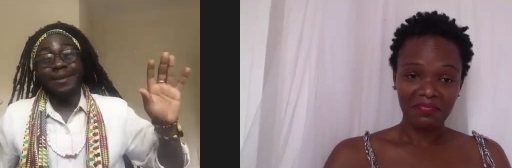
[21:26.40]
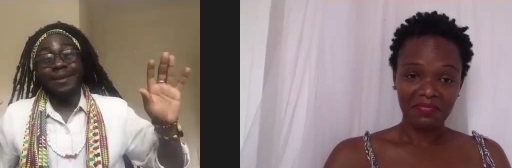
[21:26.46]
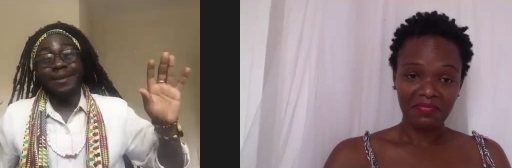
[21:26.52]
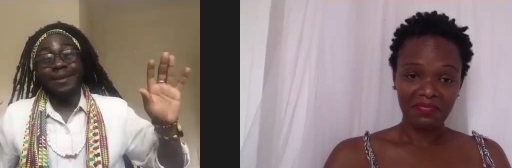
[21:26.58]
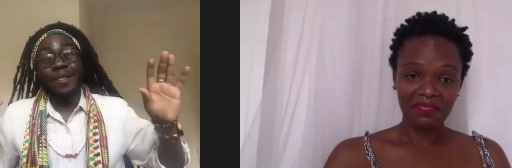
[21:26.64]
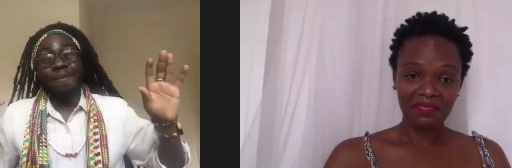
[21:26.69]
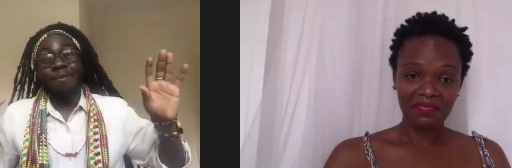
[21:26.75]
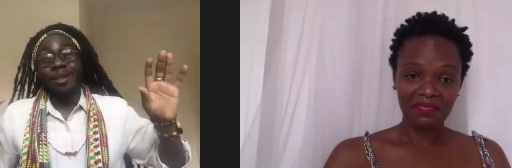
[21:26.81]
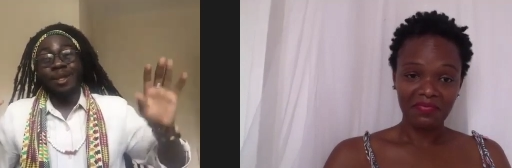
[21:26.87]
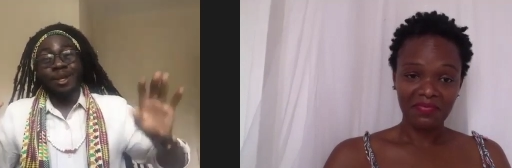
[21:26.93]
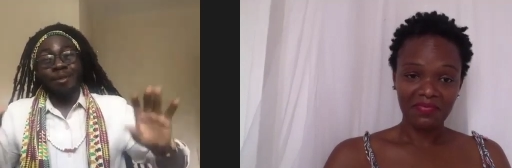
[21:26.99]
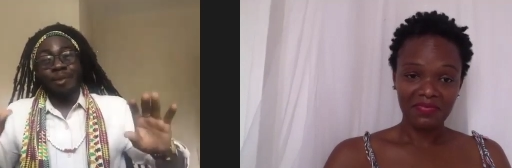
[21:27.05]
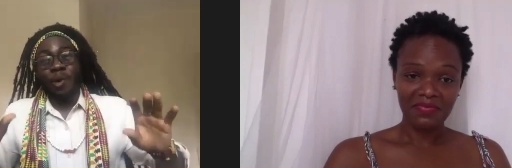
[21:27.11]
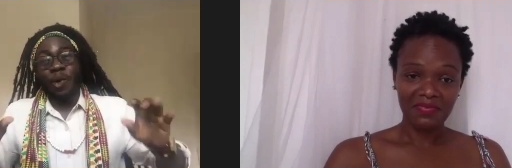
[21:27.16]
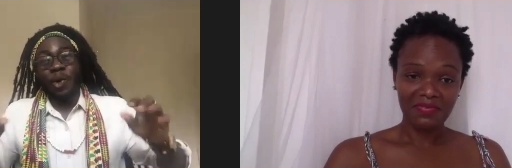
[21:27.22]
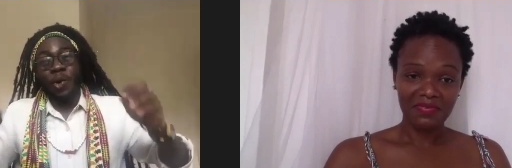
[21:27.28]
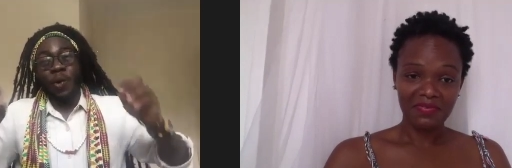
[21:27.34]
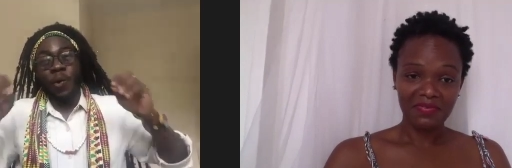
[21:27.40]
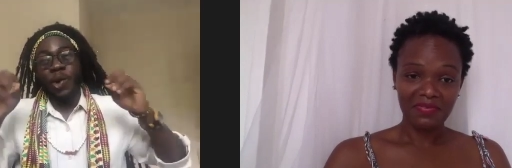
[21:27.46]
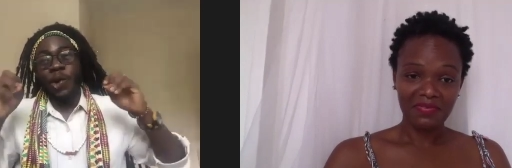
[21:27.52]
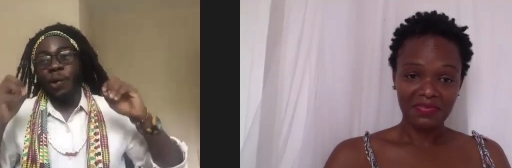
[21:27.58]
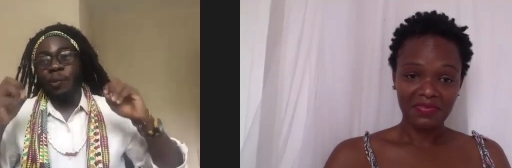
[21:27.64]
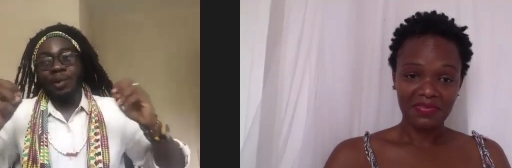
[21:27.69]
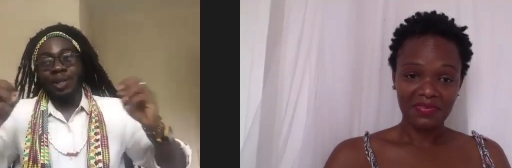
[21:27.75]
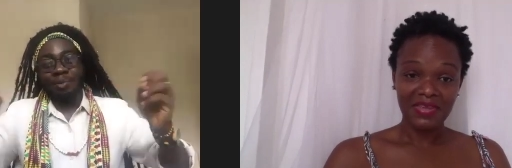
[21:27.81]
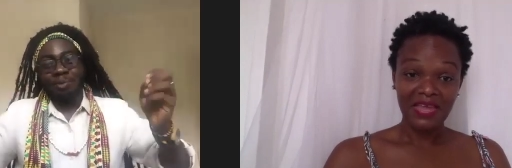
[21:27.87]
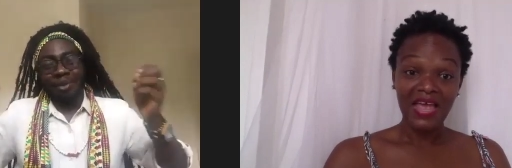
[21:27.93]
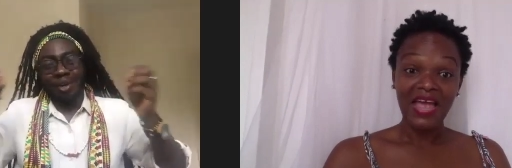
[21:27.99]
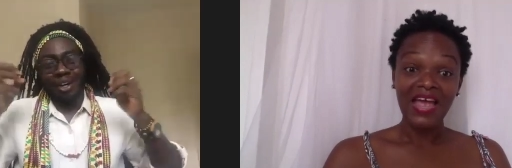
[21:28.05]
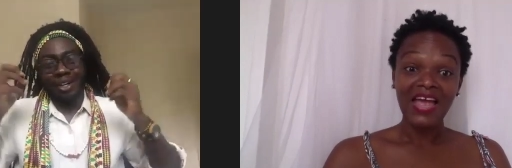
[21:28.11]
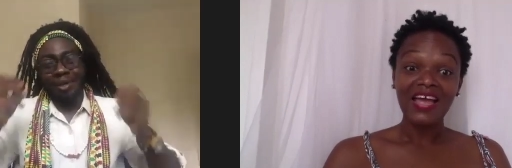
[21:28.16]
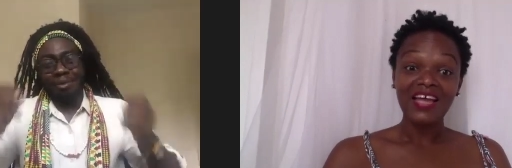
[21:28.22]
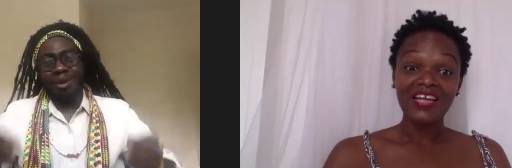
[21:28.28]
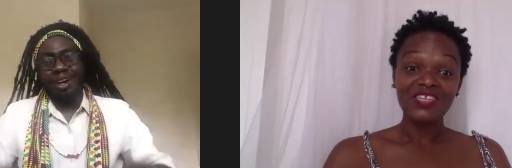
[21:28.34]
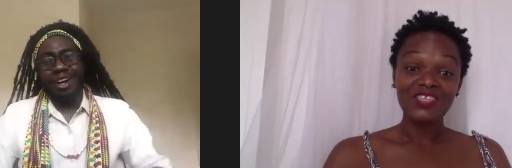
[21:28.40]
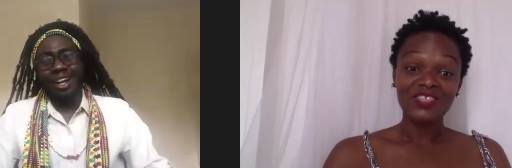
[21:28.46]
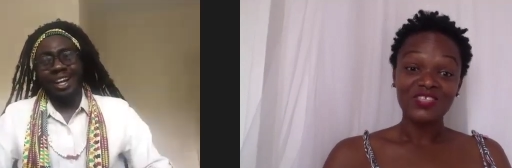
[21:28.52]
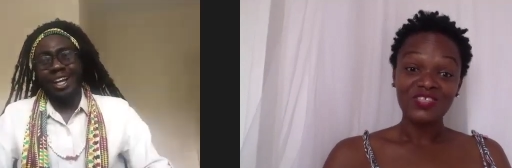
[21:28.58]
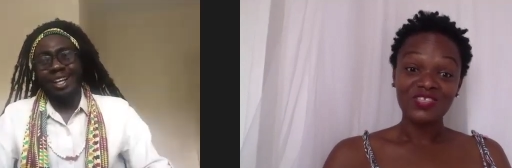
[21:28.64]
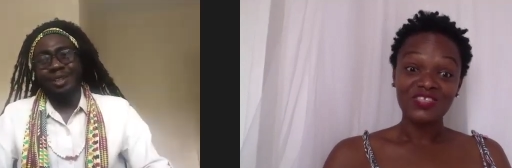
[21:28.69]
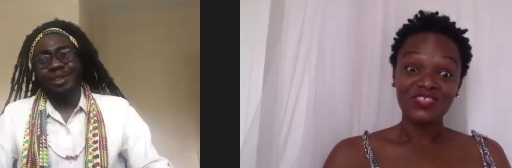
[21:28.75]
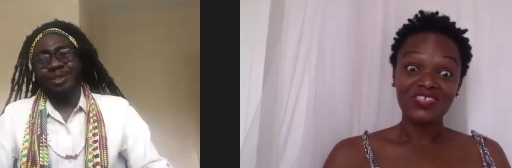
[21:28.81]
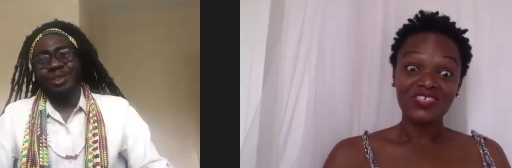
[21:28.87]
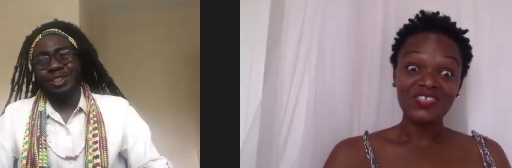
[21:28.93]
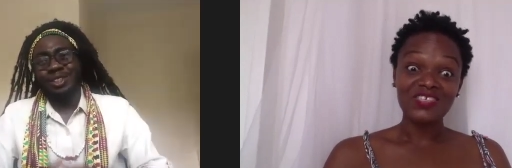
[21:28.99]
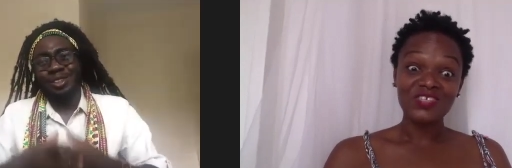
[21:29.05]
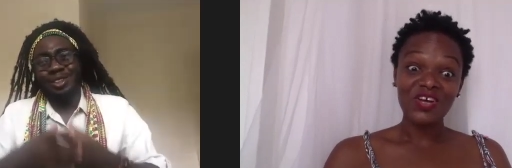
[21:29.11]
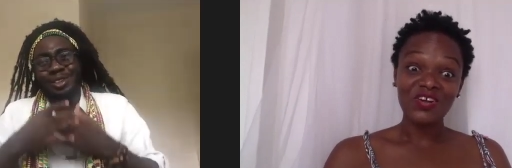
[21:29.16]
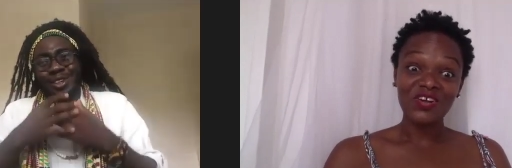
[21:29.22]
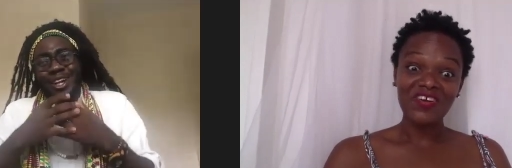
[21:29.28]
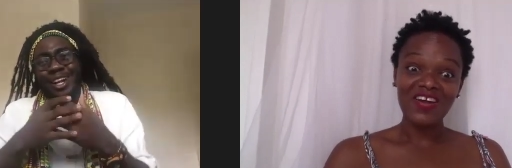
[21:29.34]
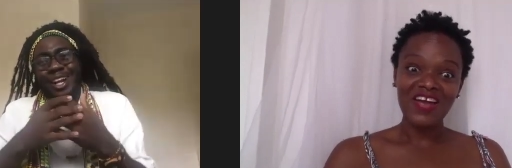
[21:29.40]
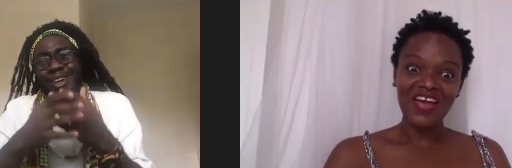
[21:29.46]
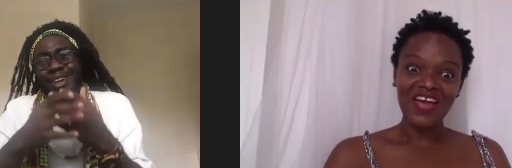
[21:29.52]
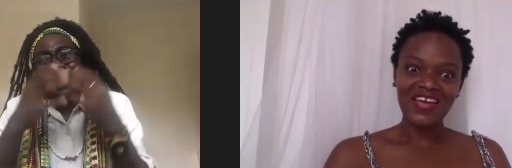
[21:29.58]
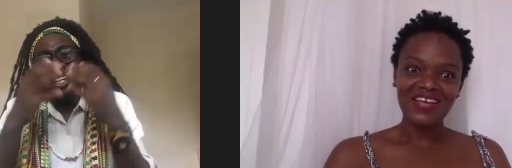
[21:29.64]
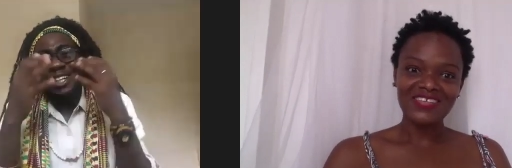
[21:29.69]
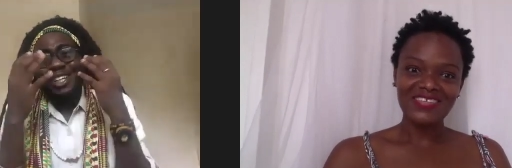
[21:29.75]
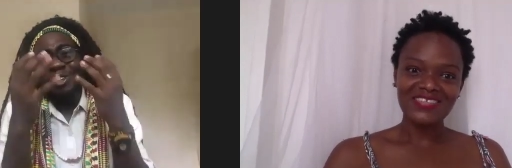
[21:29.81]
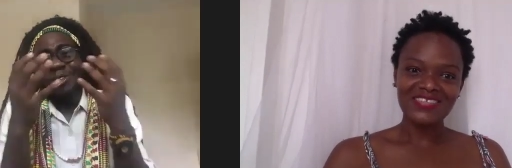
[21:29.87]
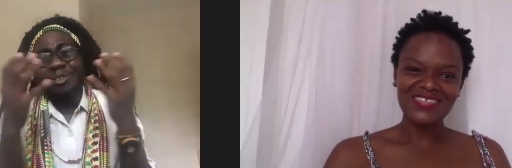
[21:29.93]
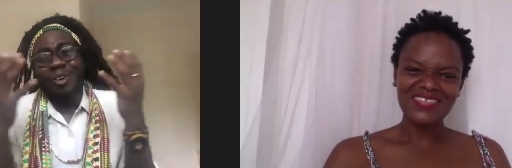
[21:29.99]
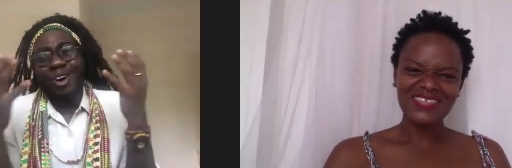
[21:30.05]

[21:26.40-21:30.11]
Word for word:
Speaker 1: Mm. Only oh, with morning, boy. That Nice.